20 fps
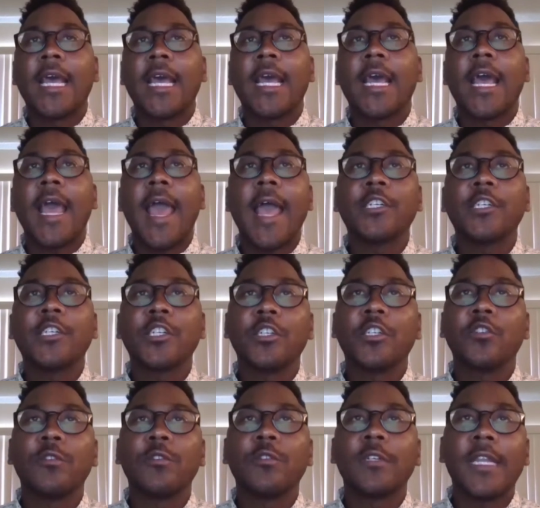As you're
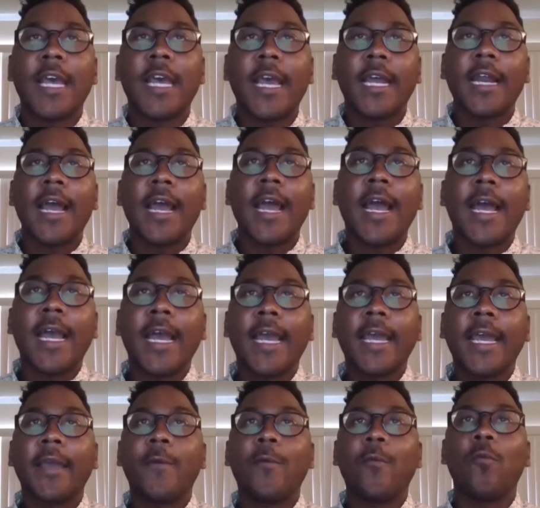doing that,
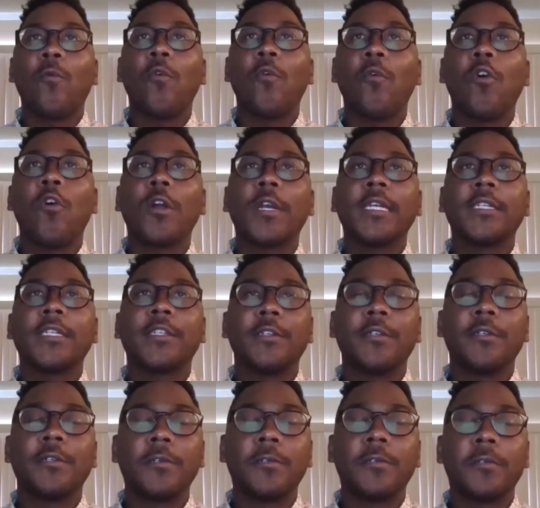I wanted
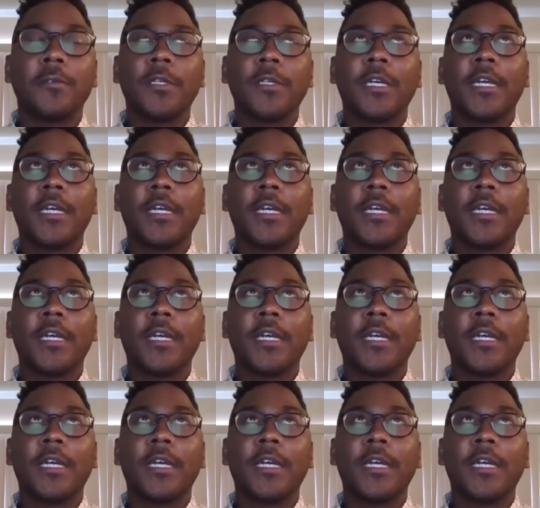to